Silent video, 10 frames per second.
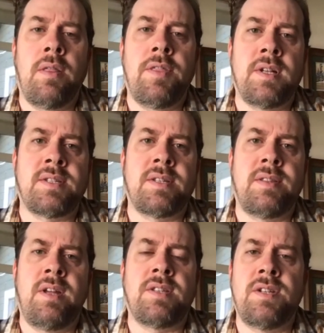that's
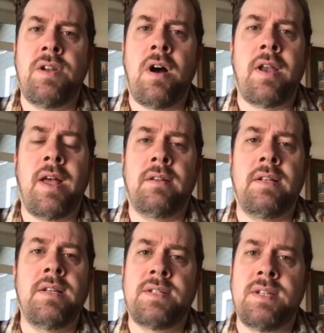that's not at
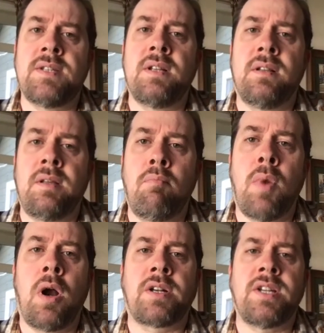least decently
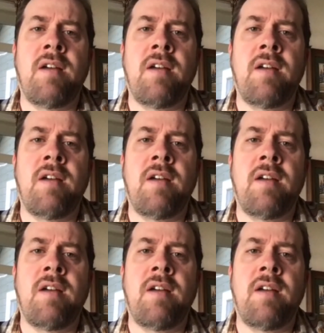marked.